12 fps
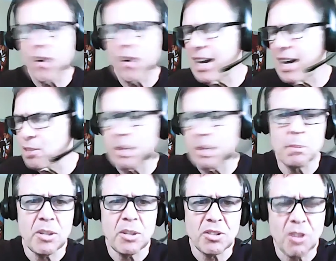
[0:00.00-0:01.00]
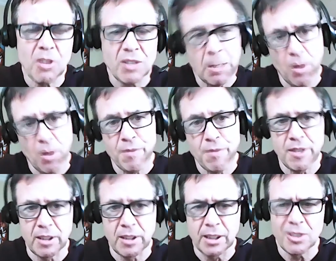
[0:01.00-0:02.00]
guys making millions of dollars. I'm not feeling
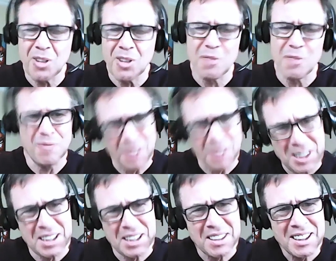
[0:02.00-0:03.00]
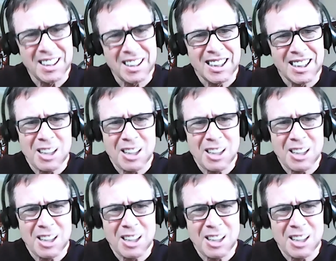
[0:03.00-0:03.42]
it. You're not feeling it? You